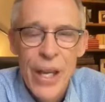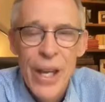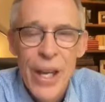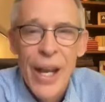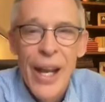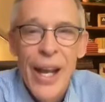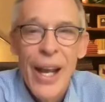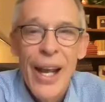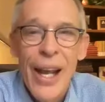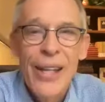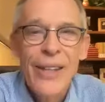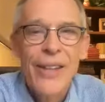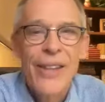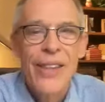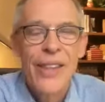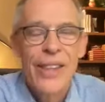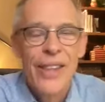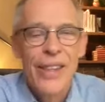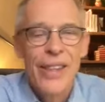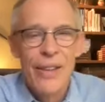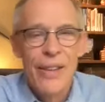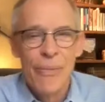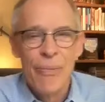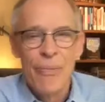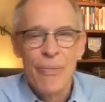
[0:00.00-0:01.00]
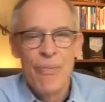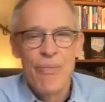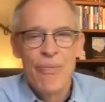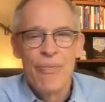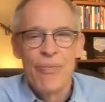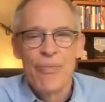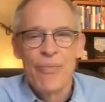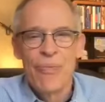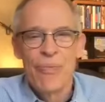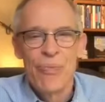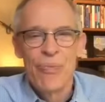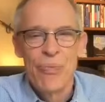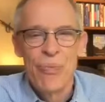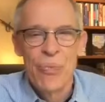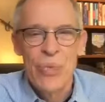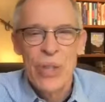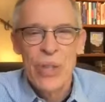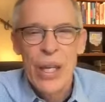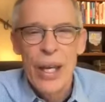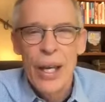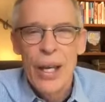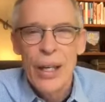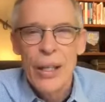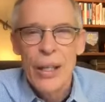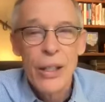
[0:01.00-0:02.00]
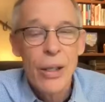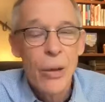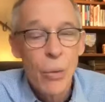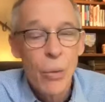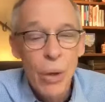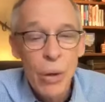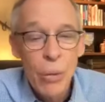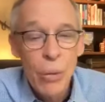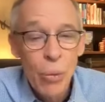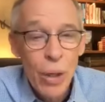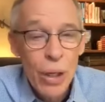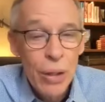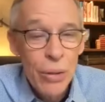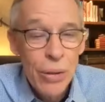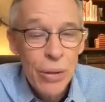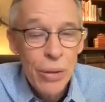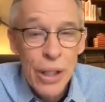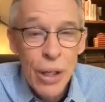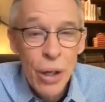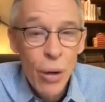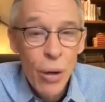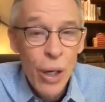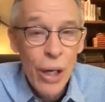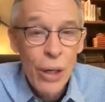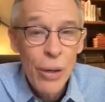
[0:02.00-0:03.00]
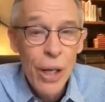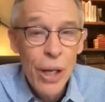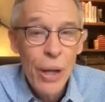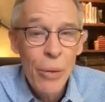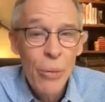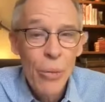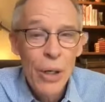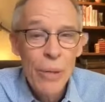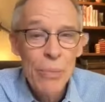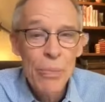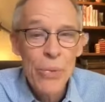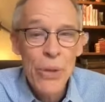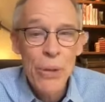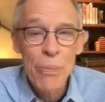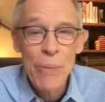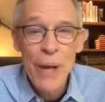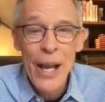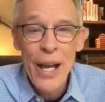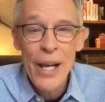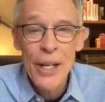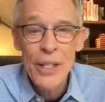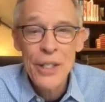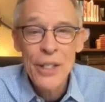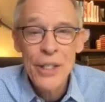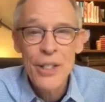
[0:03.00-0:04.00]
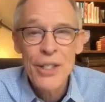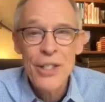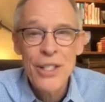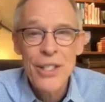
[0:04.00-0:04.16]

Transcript: like it's it's crazy well you know and and what the passion